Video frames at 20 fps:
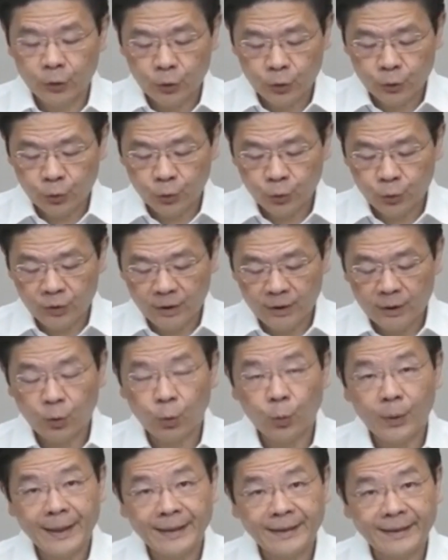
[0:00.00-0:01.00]
issues in a
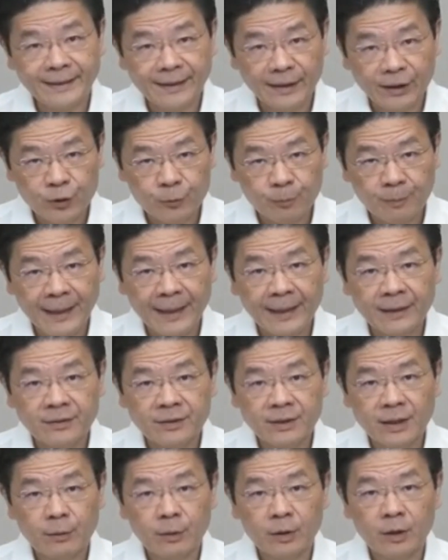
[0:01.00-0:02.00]
way that
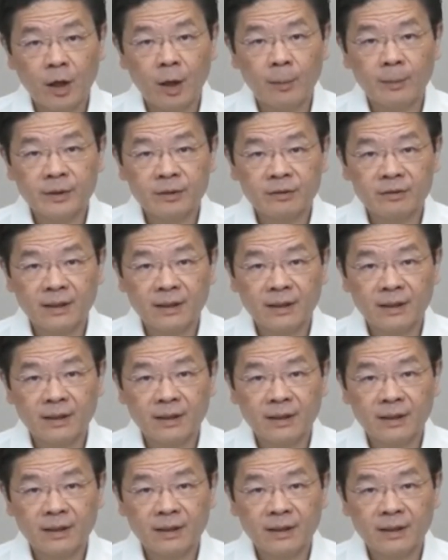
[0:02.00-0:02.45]
expands our common